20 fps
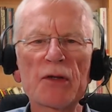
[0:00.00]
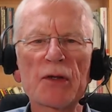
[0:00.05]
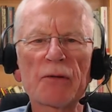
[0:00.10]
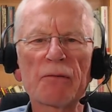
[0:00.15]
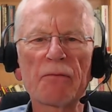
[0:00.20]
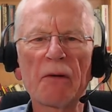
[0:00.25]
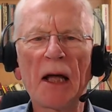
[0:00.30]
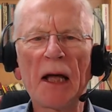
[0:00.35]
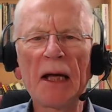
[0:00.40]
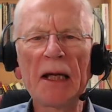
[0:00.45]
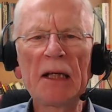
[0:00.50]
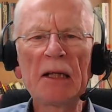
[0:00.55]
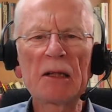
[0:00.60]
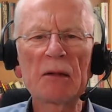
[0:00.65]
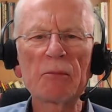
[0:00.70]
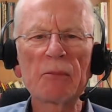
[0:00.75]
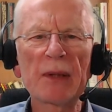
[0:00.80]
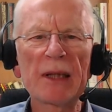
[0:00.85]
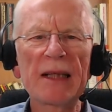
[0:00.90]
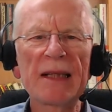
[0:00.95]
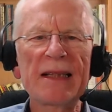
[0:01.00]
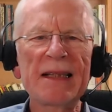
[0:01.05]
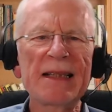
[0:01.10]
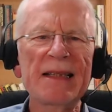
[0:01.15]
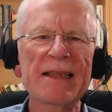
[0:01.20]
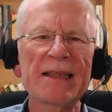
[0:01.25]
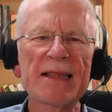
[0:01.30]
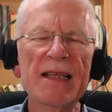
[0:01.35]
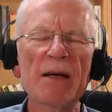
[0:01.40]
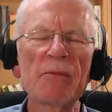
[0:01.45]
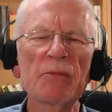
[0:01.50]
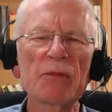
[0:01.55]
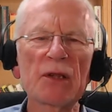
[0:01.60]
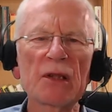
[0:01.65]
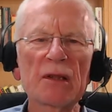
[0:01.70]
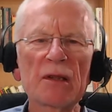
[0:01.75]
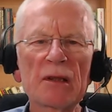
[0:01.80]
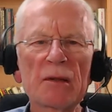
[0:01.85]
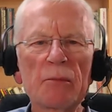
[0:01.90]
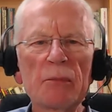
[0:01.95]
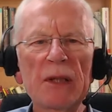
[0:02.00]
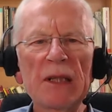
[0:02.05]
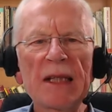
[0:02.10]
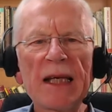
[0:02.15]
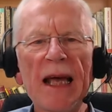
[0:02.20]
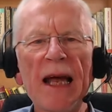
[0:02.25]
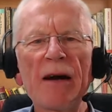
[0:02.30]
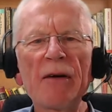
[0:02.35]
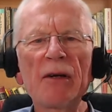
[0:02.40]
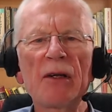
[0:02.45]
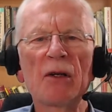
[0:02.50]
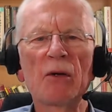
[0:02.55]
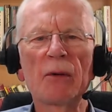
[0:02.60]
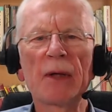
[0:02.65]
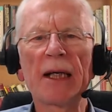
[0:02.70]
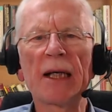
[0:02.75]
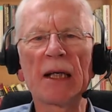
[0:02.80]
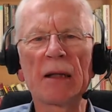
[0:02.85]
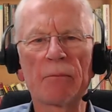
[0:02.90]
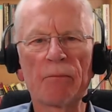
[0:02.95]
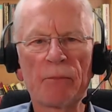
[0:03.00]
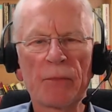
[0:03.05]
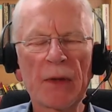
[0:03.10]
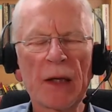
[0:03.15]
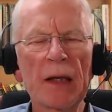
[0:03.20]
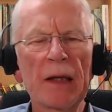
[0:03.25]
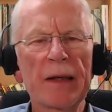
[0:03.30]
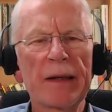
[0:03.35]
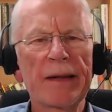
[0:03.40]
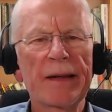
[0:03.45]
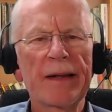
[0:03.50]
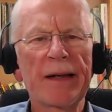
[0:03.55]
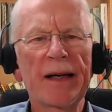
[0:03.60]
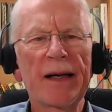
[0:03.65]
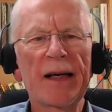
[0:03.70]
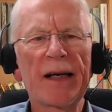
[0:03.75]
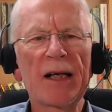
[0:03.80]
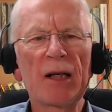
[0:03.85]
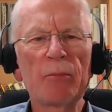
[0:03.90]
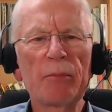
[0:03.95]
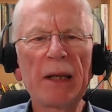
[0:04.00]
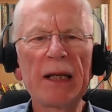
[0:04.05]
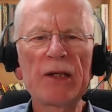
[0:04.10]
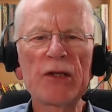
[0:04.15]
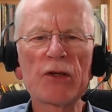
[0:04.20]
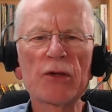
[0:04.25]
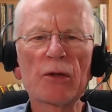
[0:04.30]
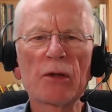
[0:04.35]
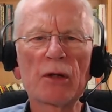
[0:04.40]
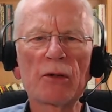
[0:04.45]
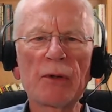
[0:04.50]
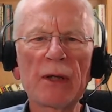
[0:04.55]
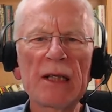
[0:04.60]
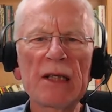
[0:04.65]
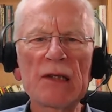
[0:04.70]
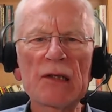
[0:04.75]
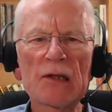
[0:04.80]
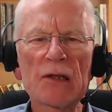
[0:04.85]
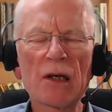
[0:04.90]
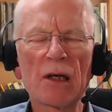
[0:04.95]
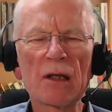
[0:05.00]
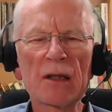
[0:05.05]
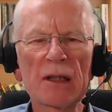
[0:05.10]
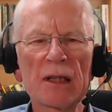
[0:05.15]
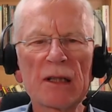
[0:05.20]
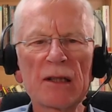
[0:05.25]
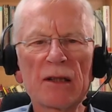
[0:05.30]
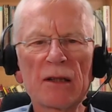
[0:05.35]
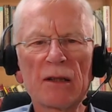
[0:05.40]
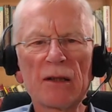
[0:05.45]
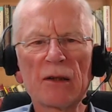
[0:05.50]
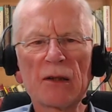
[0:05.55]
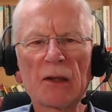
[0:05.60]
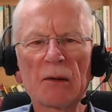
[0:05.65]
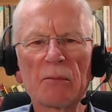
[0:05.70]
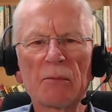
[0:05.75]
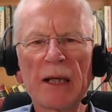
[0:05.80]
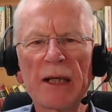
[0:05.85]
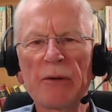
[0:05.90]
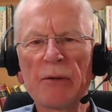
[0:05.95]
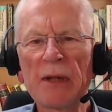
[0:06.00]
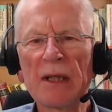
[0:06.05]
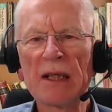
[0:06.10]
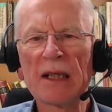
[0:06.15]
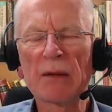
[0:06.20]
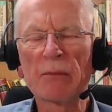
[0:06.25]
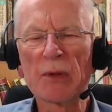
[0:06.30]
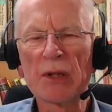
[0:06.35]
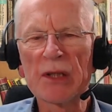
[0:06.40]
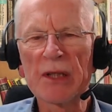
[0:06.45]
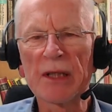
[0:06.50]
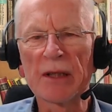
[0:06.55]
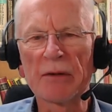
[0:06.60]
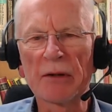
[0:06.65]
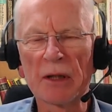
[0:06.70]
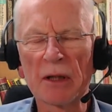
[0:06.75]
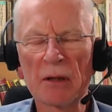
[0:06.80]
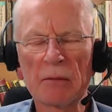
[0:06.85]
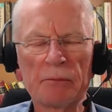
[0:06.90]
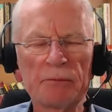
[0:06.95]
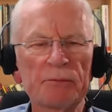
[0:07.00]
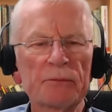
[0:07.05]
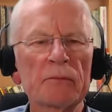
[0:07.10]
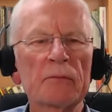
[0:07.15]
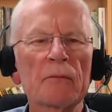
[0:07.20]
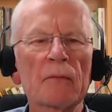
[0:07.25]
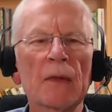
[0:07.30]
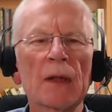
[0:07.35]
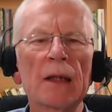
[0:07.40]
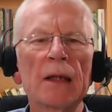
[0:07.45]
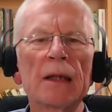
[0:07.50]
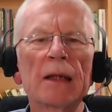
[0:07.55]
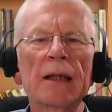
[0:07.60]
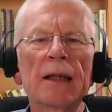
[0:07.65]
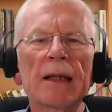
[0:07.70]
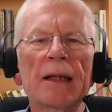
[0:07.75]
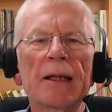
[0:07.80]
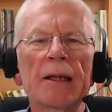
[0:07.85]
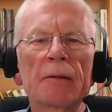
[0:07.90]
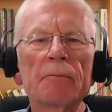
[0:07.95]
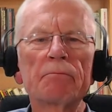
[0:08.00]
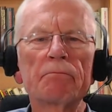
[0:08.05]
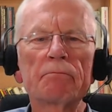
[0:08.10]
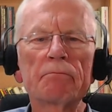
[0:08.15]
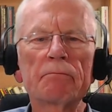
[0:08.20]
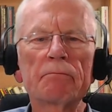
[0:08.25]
are fine, but it is tempting to be carried away. I'll bet you're already starting to look at my reading material and